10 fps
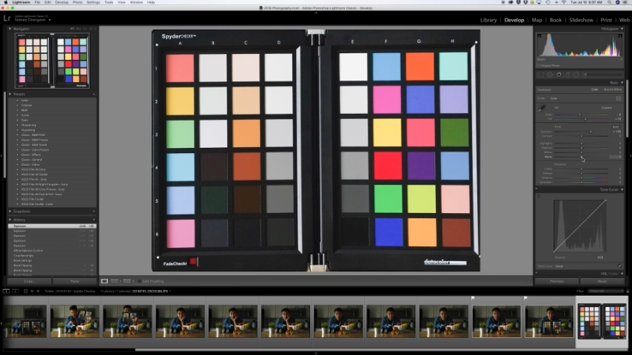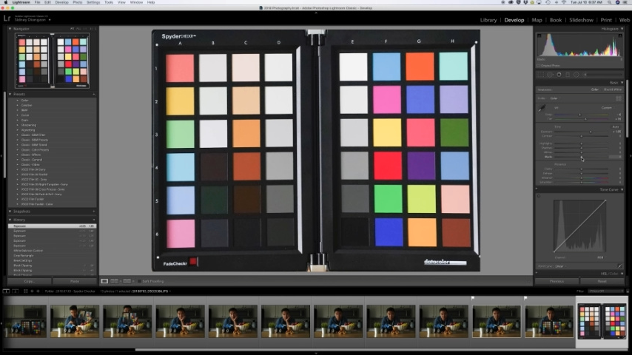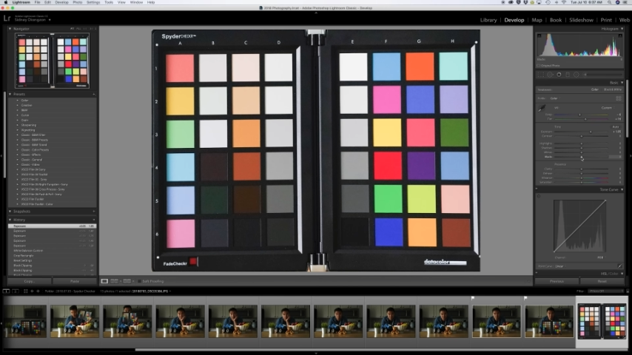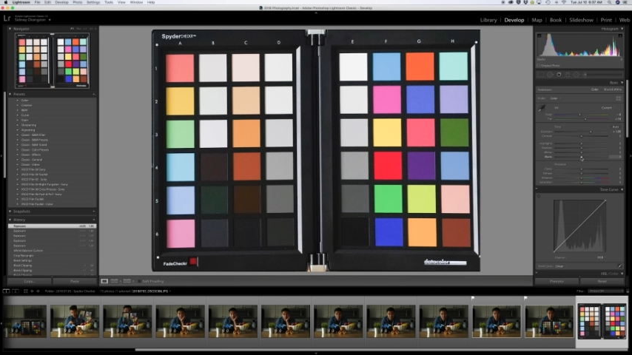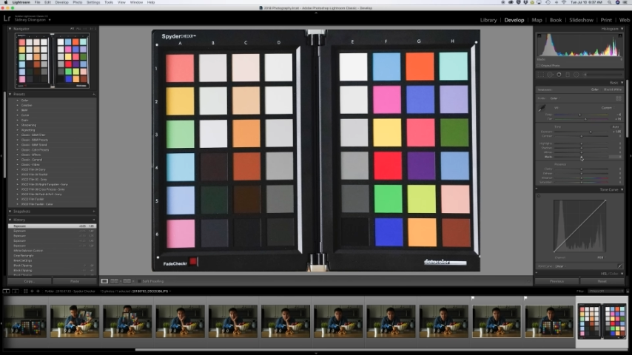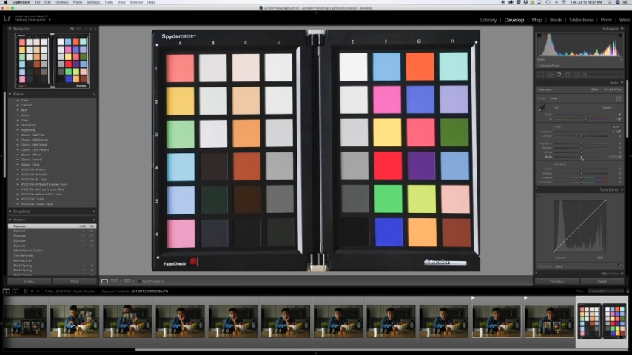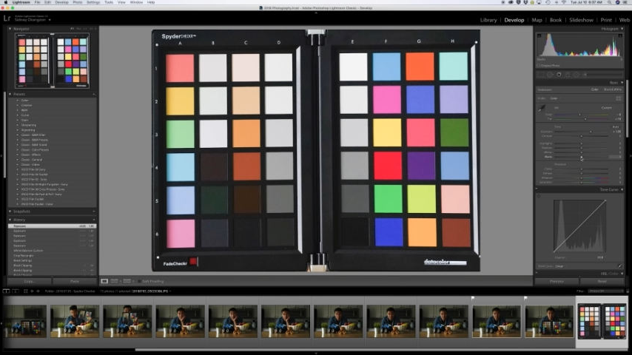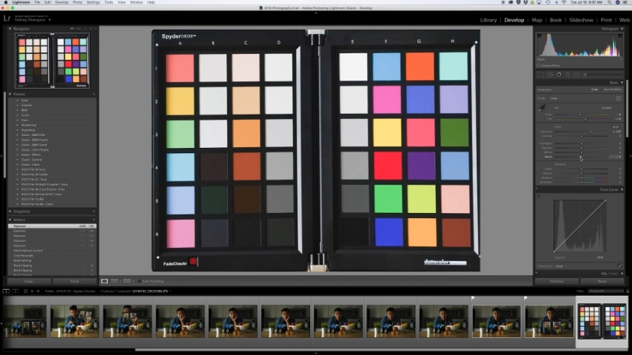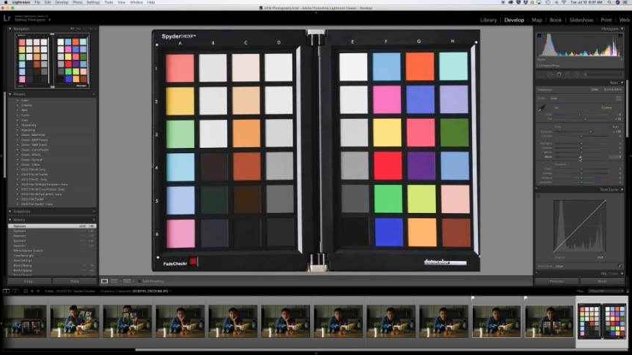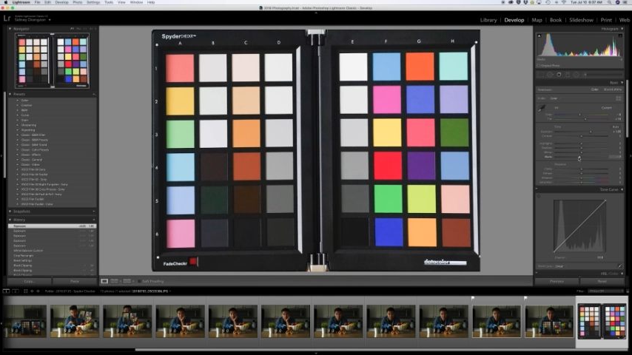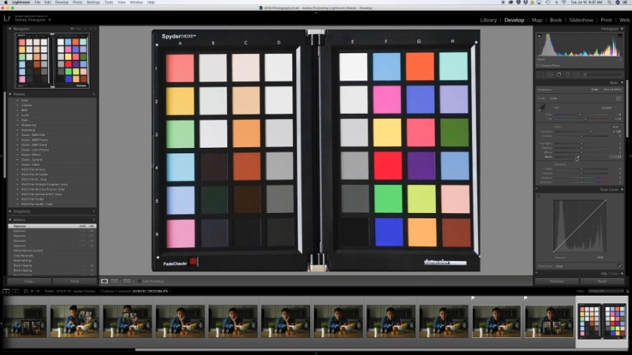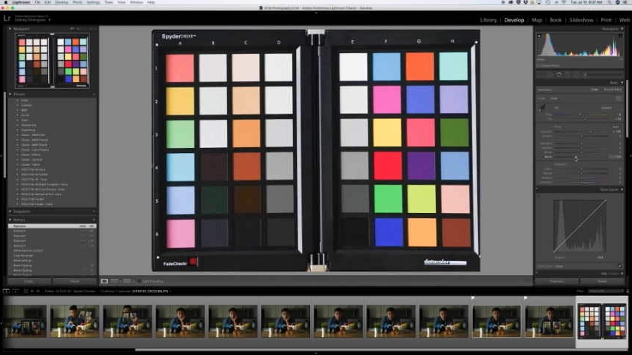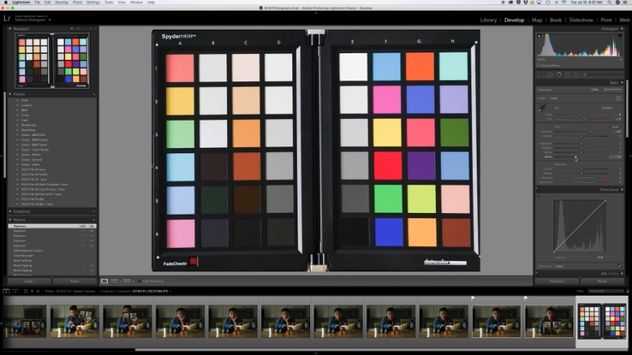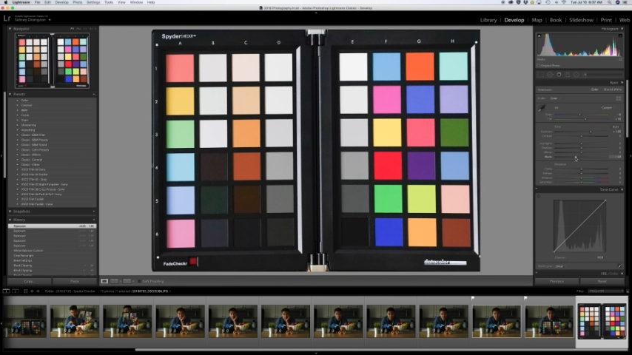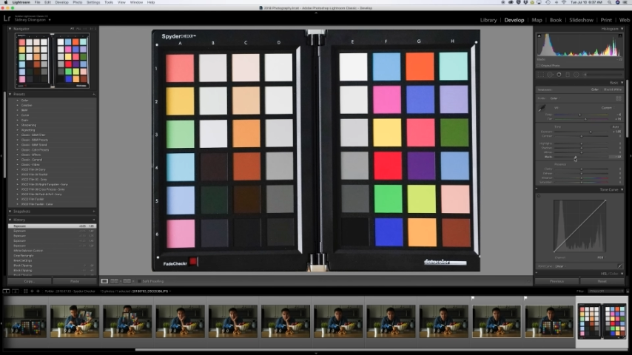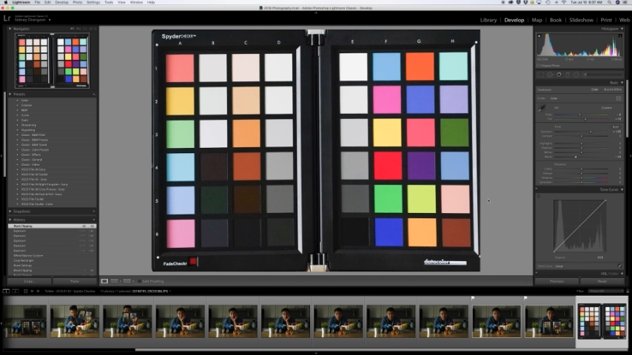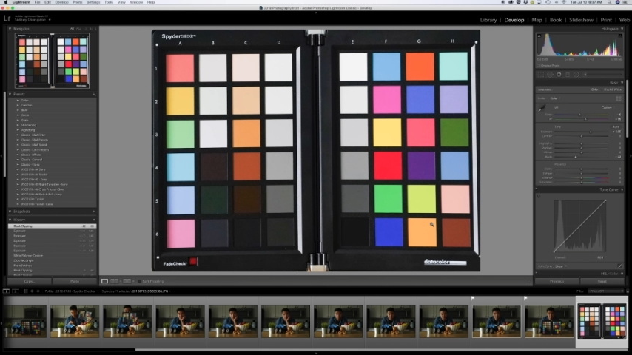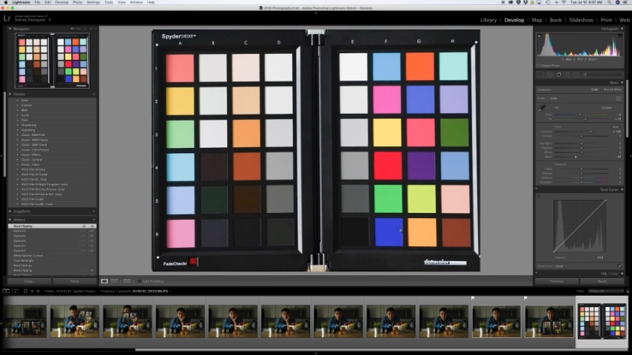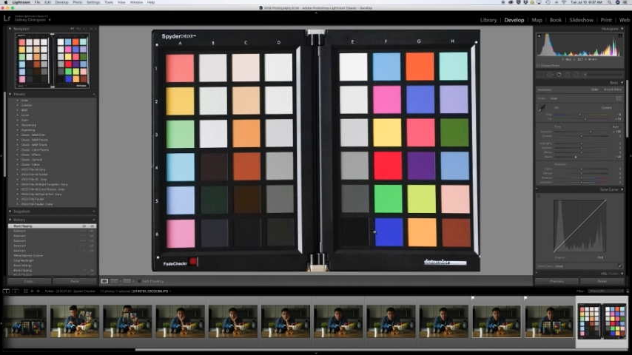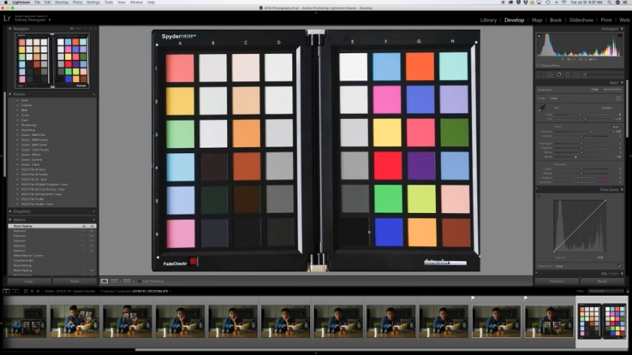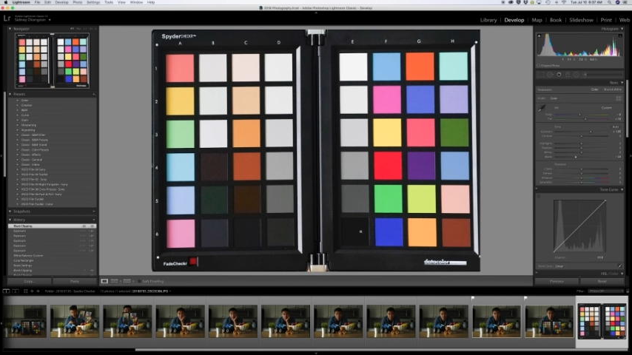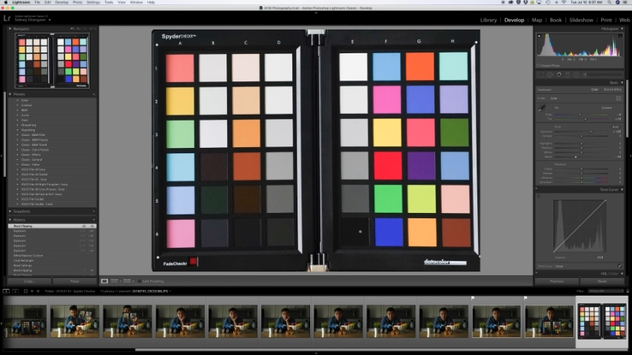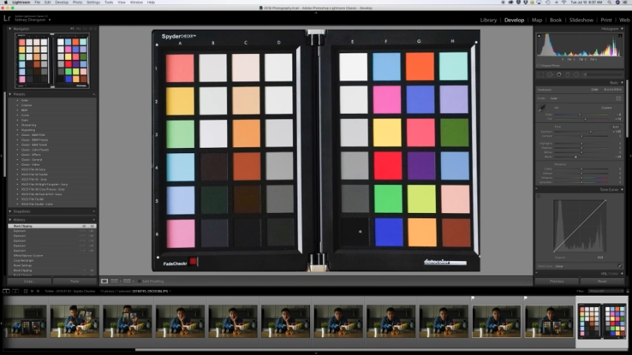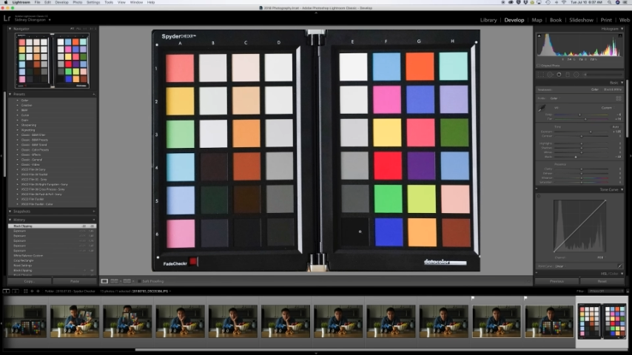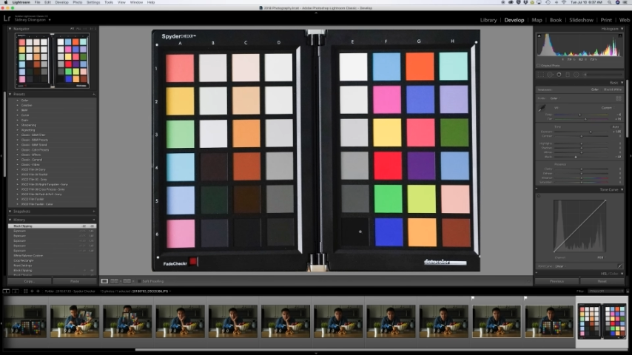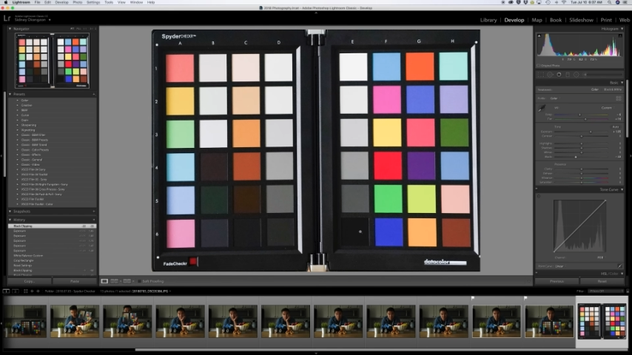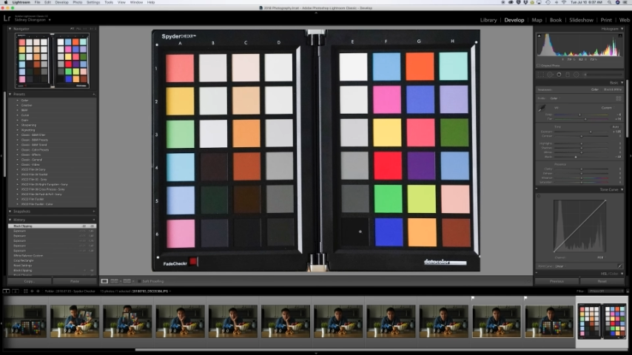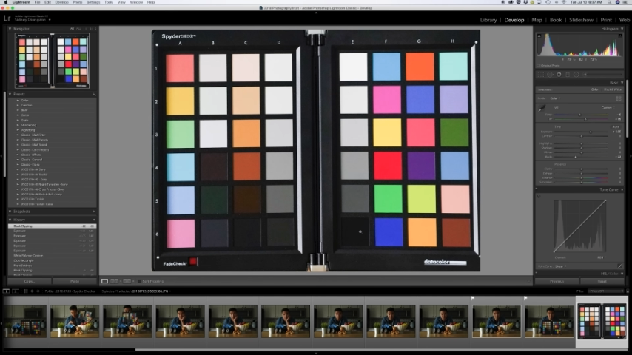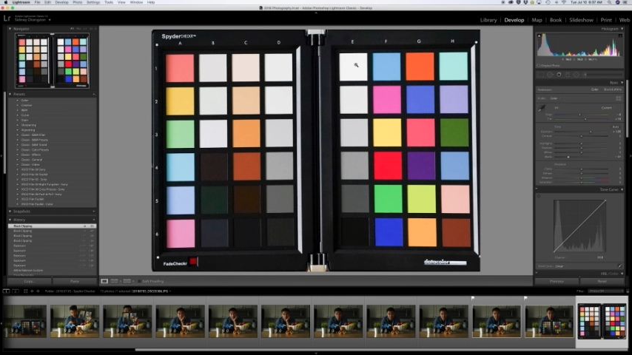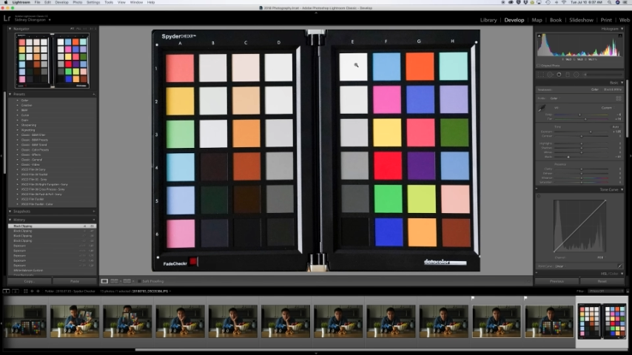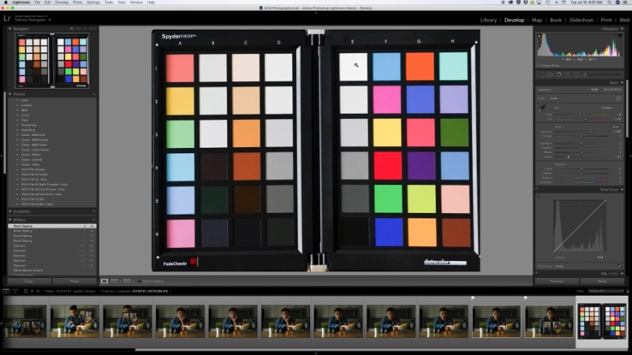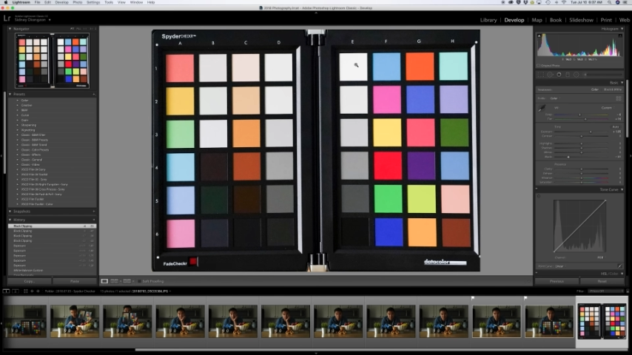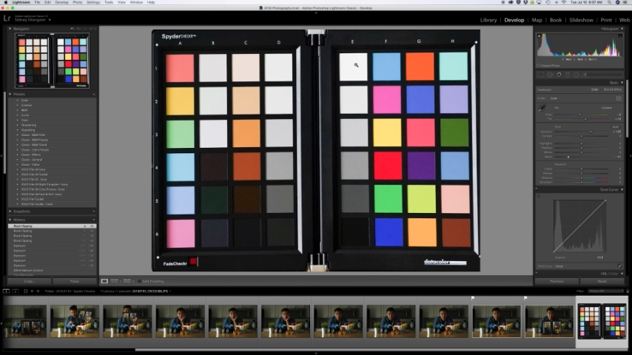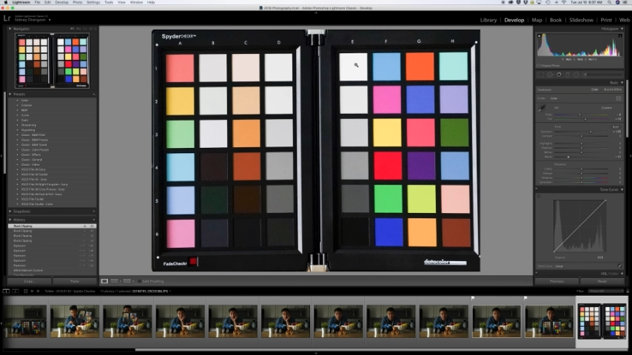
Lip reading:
Nobody's mouth can be seen.